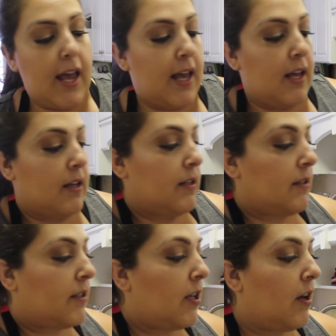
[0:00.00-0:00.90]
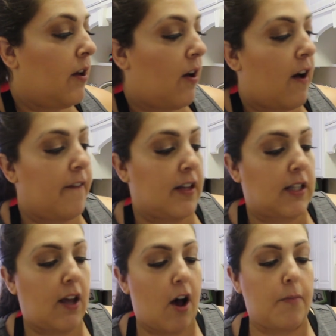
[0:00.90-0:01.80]
is
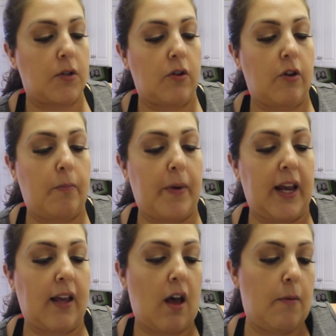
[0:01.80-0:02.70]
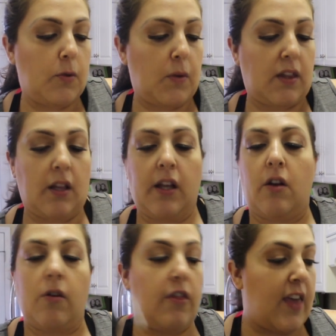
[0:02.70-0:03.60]
obviously optional, but it comes with a
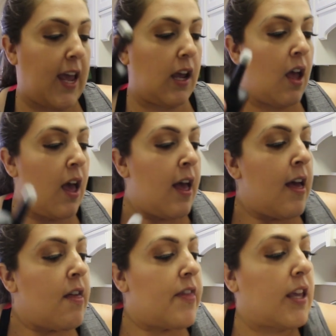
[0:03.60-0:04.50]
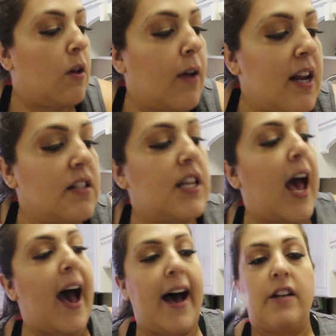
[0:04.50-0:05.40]
little thing that you can
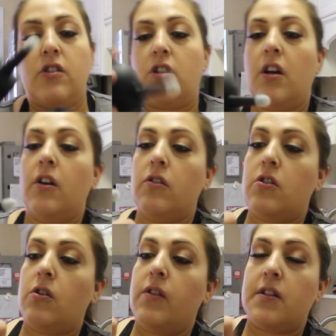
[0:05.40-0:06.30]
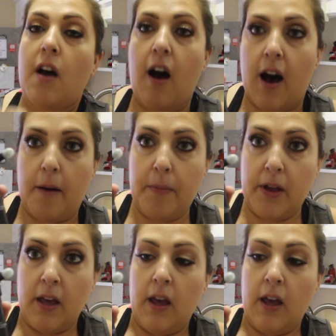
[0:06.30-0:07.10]
attach to the top